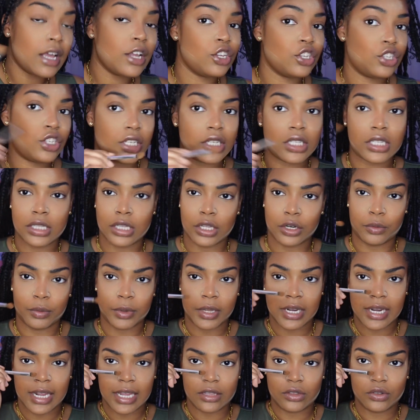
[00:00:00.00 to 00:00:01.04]
Just a little
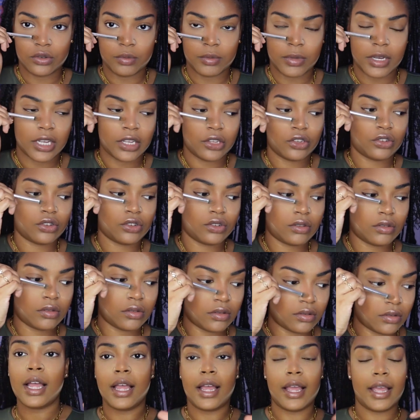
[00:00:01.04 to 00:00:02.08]
bit, not too much.
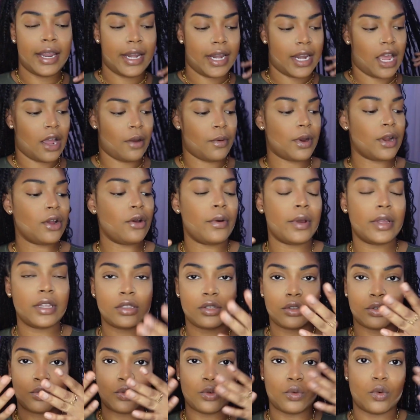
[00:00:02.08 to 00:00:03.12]
And now we're going
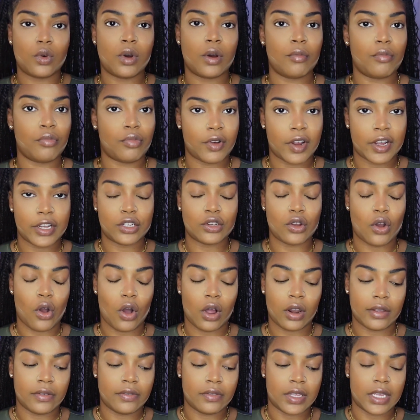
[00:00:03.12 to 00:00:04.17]
to brush
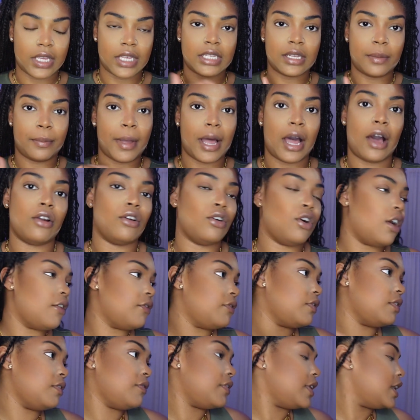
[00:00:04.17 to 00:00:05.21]
all of this powder
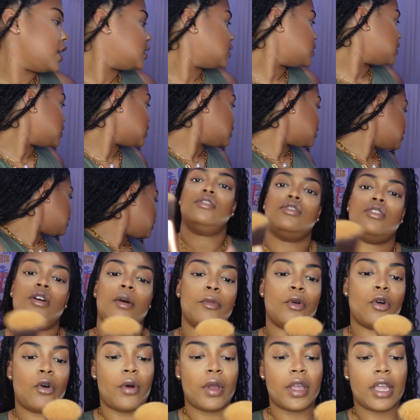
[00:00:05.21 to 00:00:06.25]
off the face. So
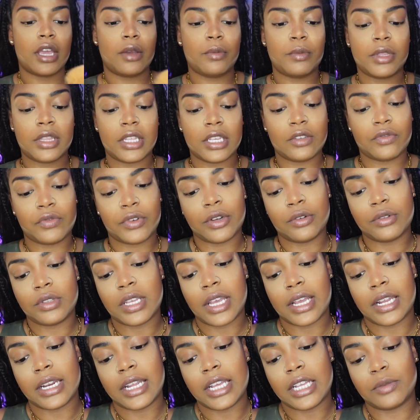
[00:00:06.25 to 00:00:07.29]
I'm going in with this Real
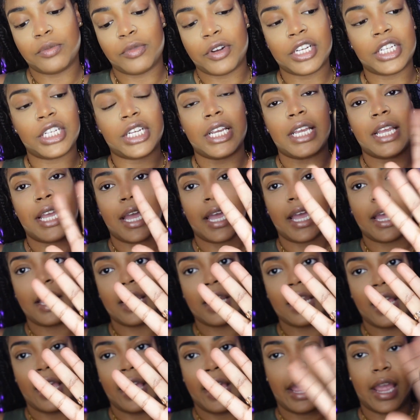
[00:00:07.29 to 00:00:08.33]
Techniques brush
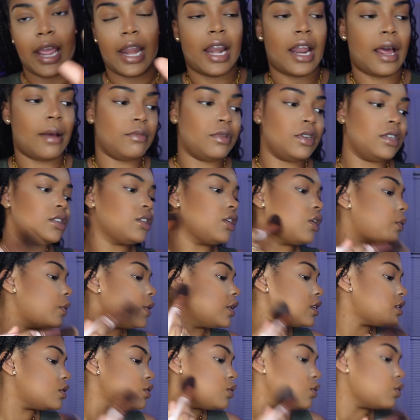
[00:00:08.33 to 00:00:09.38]
again, and I'm just
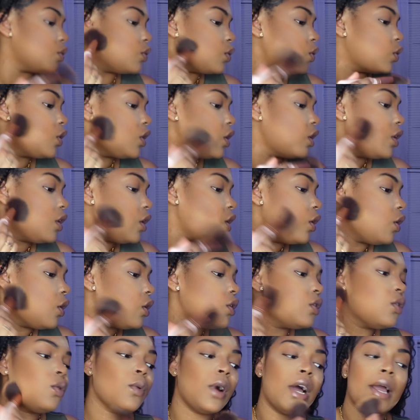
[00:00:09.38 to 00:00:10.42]
going to
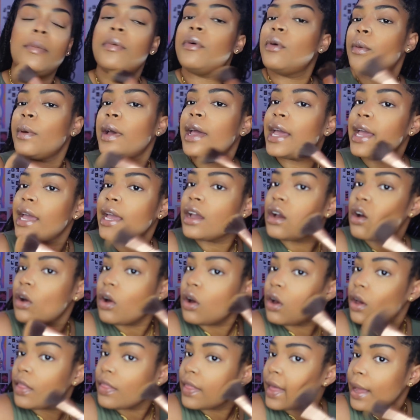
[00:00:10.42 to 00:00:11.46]
wipe away
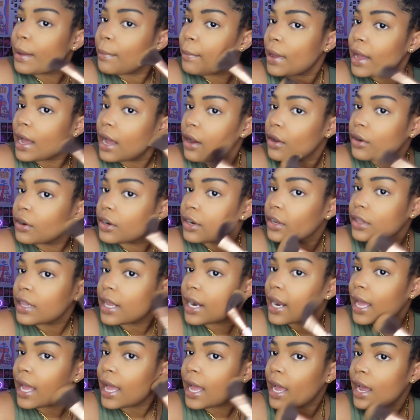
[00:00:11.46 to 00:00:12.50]
all that powder
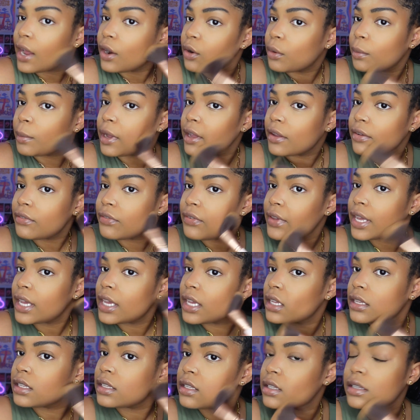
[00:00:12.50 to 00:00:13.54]
that I had on my
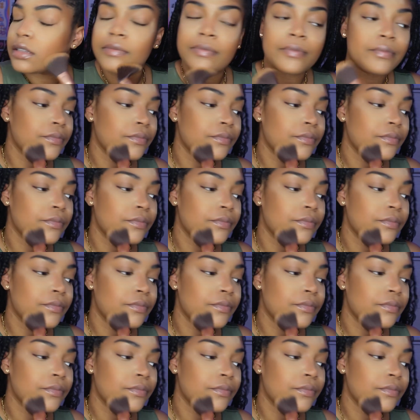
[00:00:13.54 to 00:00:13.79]
face,